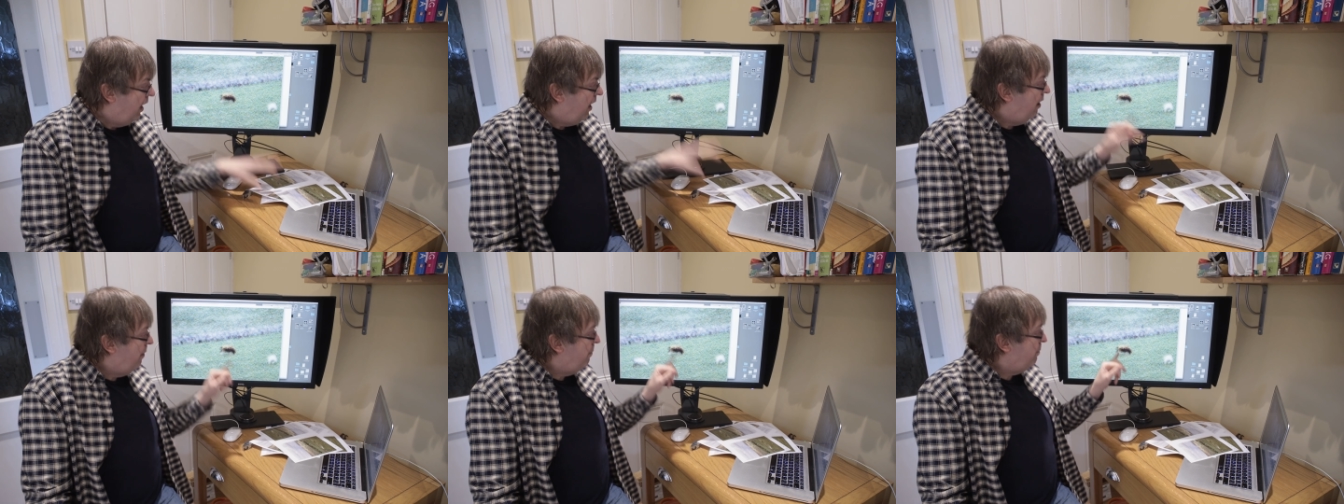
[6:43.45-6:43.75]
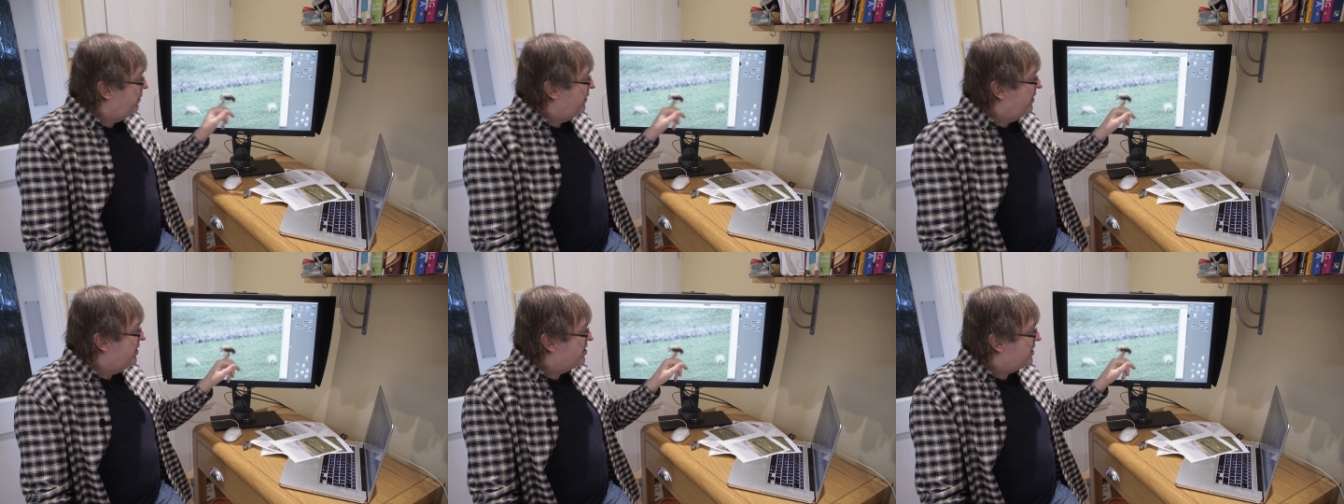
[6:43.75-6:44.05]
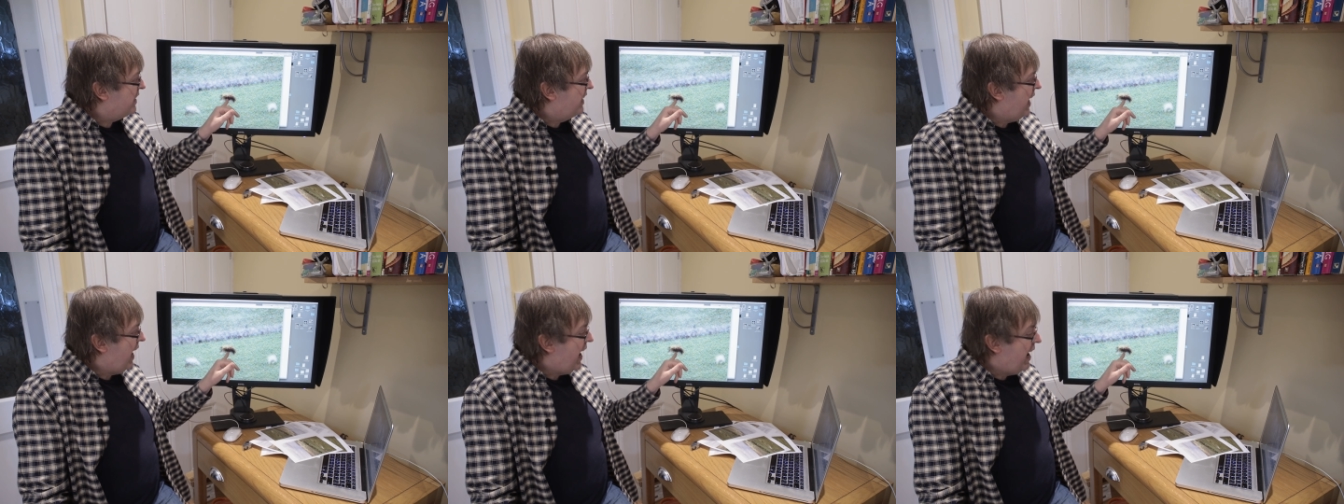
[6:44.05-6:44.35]
Um,
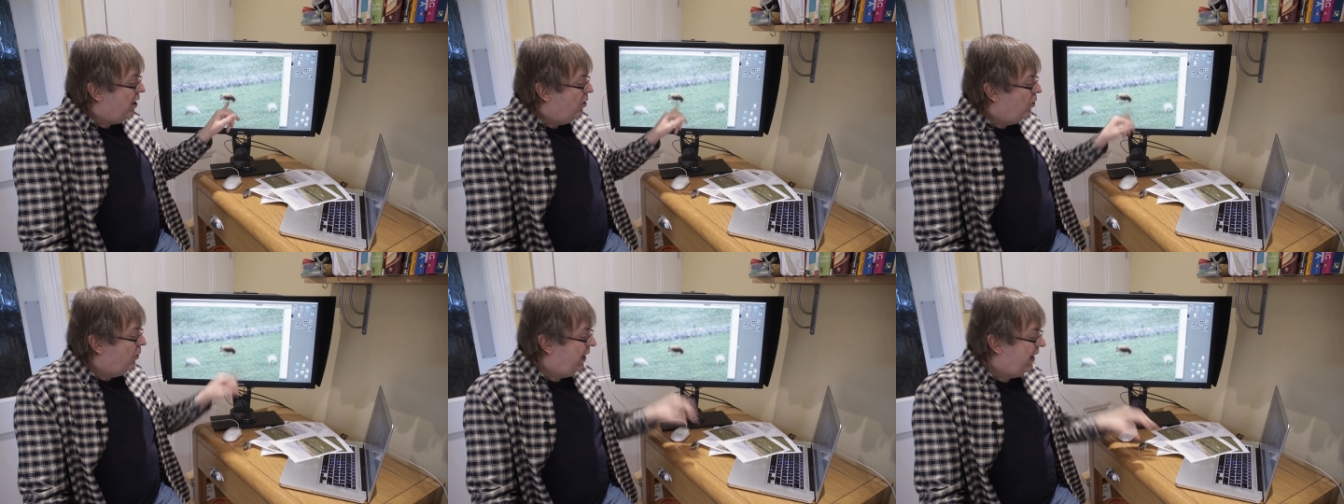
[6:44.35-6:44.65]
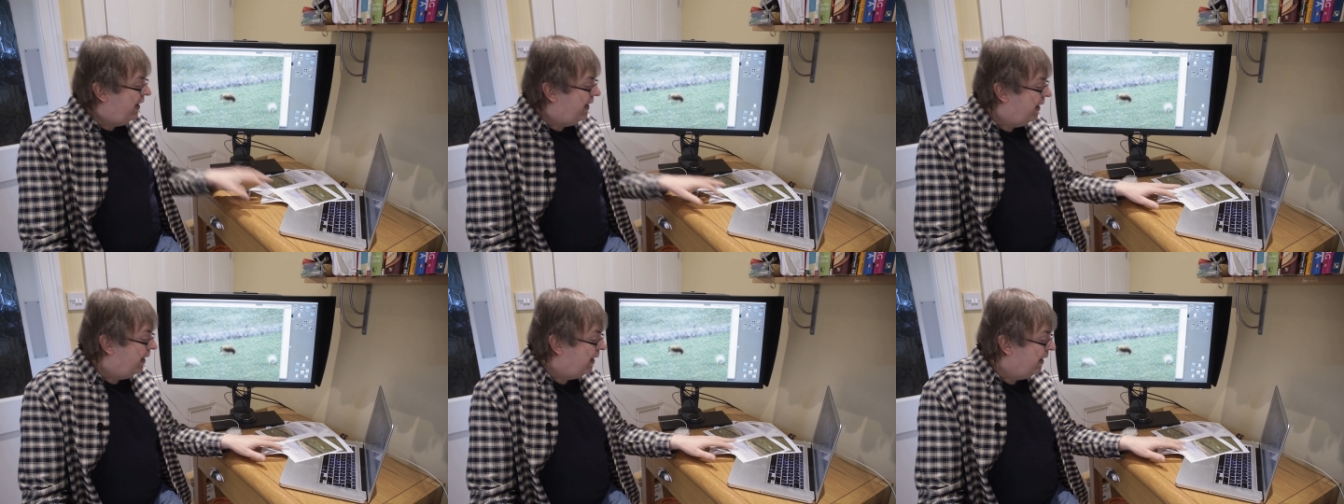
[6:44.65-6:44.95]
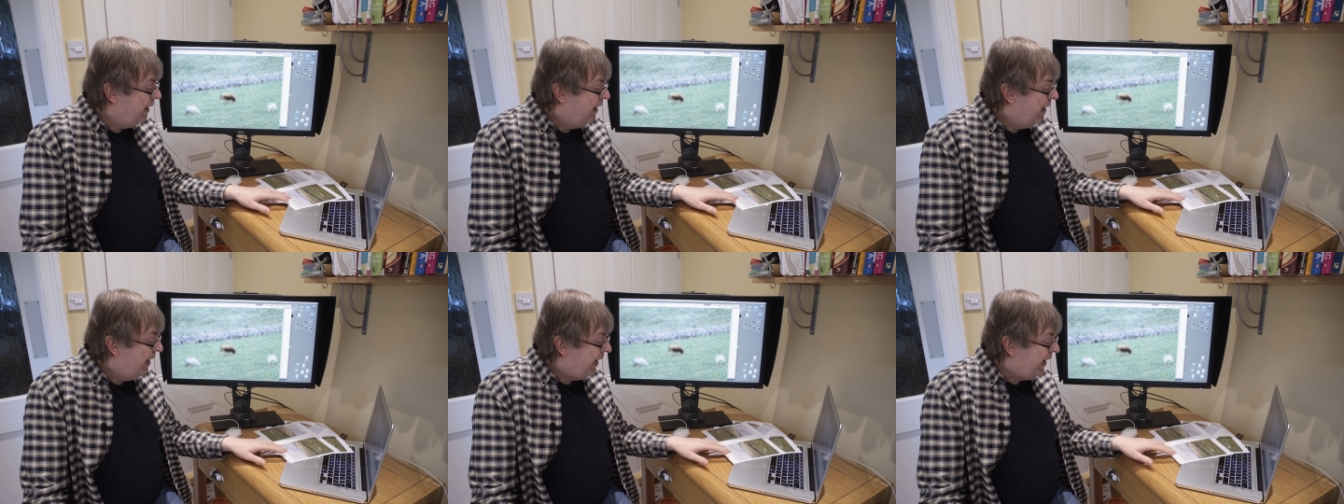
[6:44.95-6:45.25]
this cow
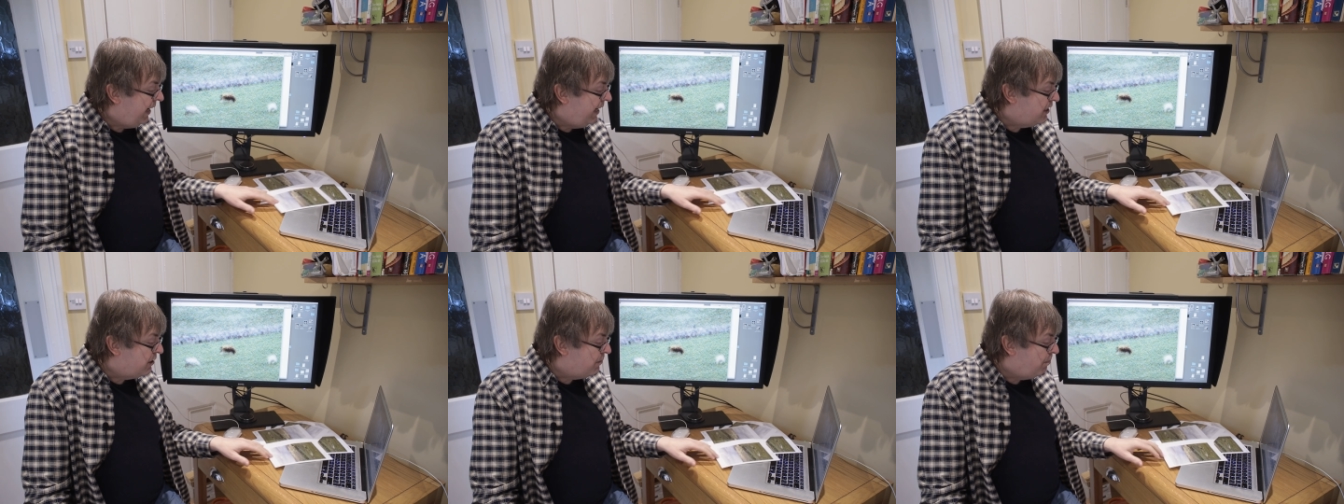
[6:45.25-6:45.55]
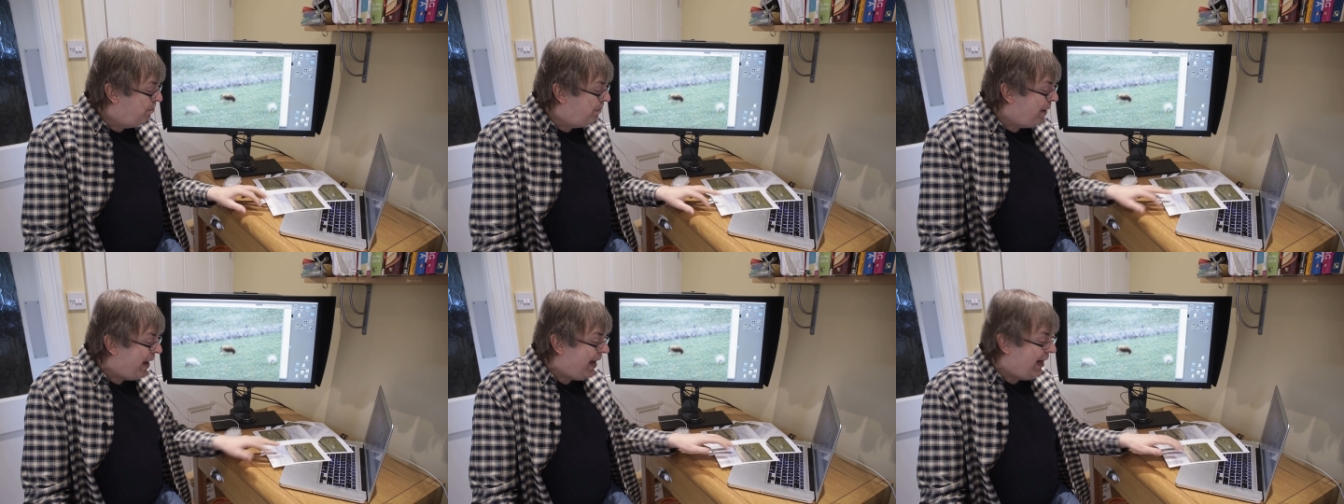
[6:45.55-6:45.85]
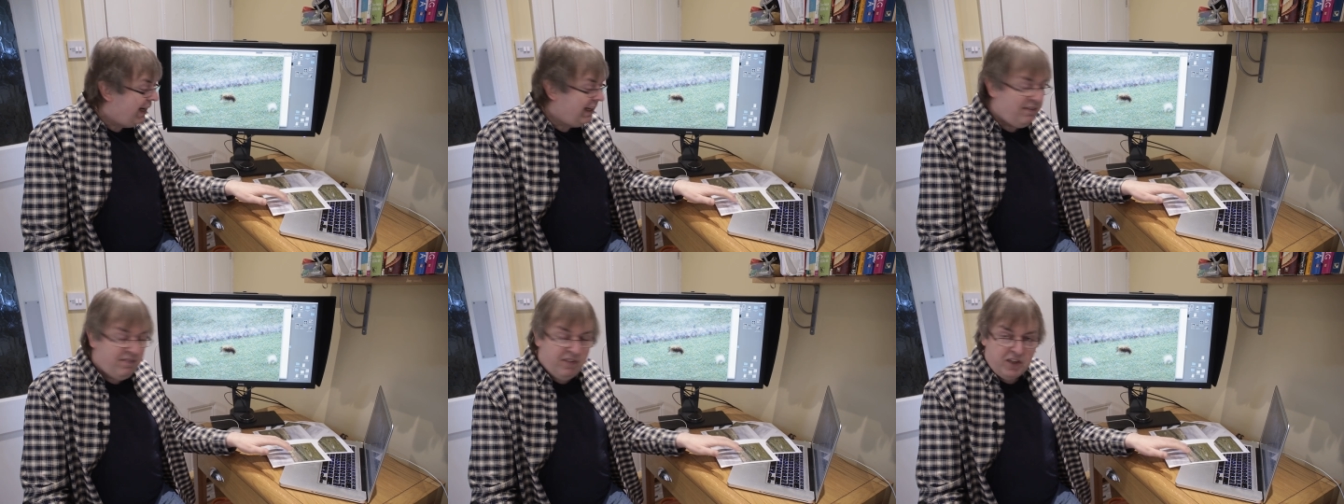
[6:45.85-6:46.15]
here is
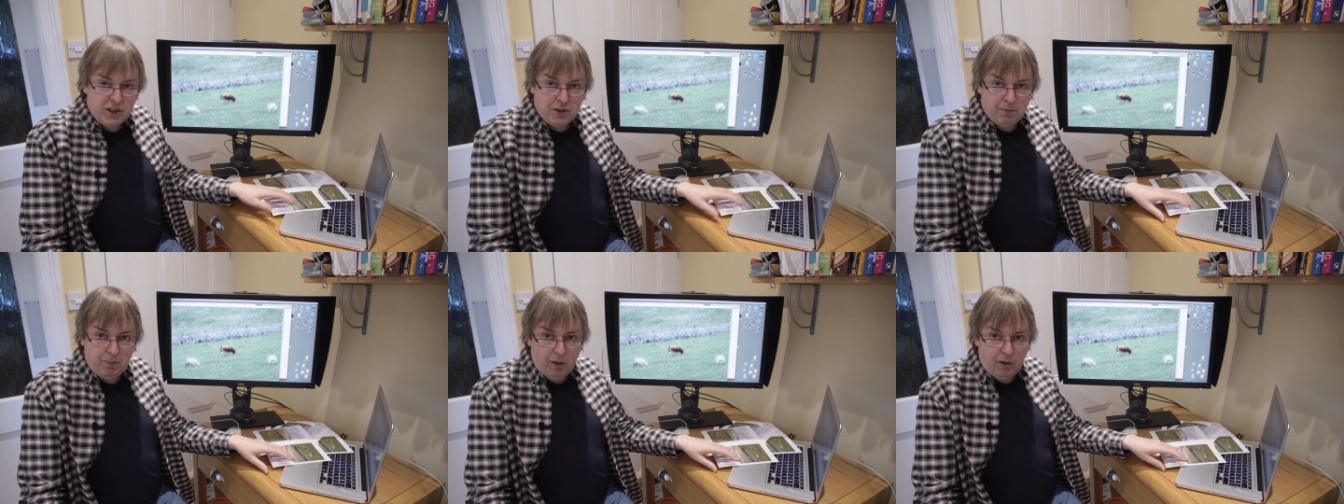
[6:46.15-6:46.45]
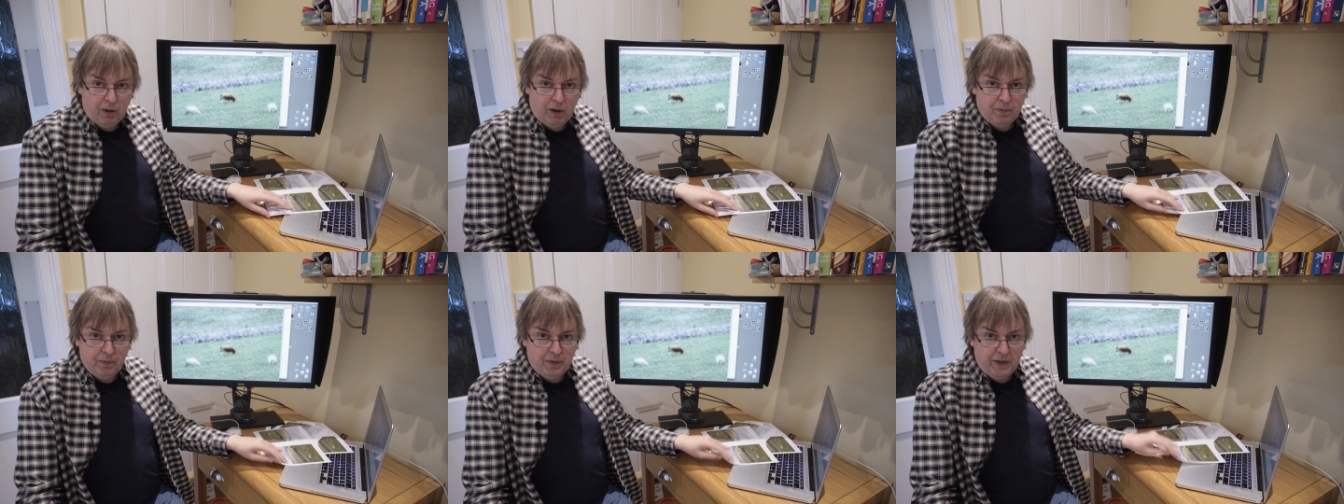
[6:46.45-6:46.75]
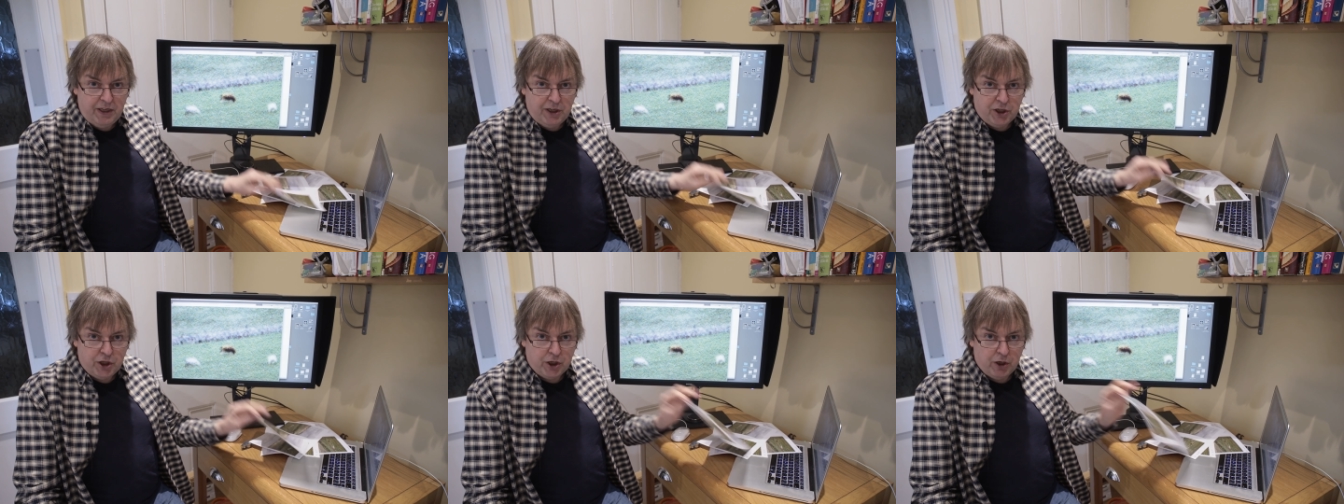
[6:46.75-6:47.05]
barely visible on
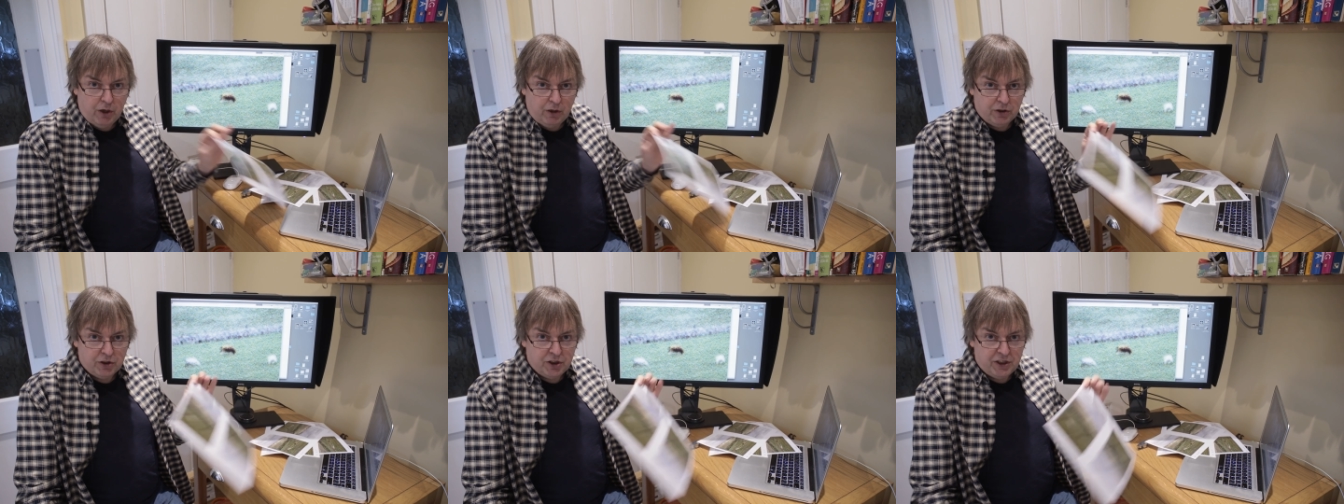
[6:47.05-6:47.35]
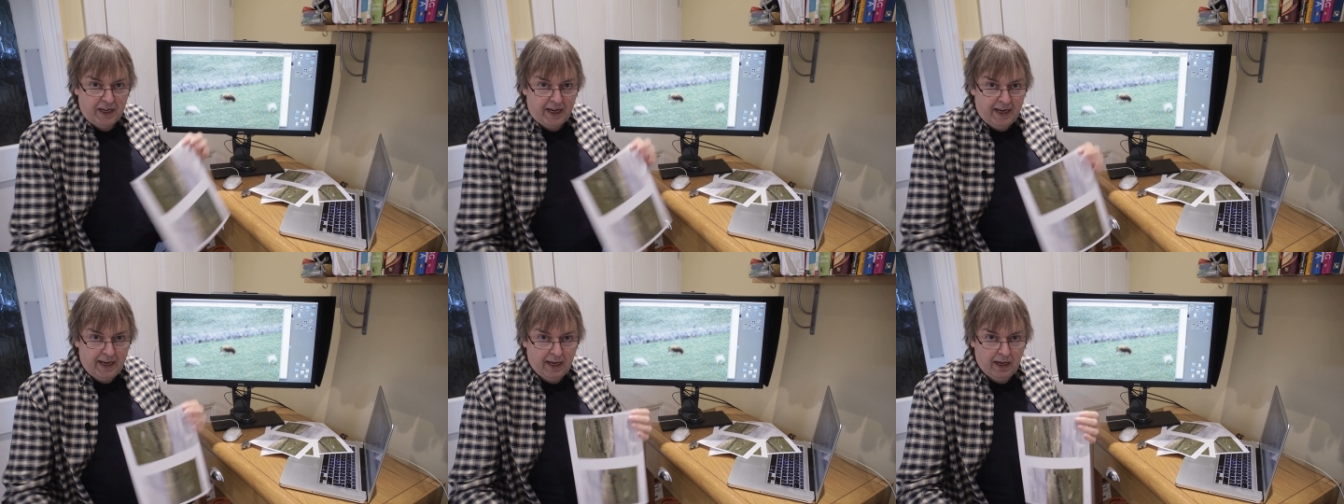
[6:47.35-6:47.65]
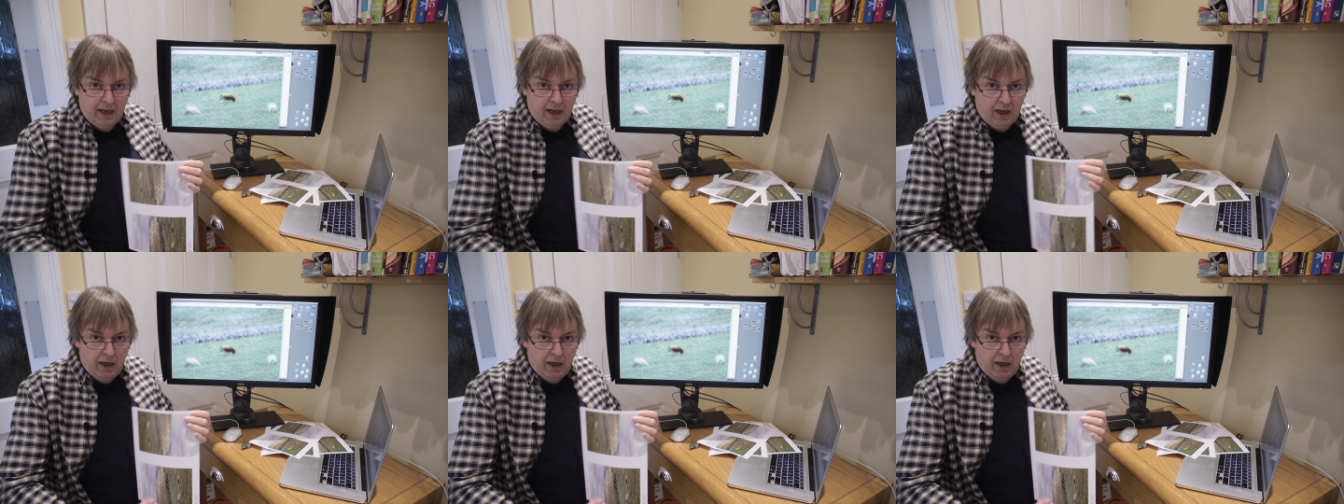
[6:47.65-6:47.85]
these shots here.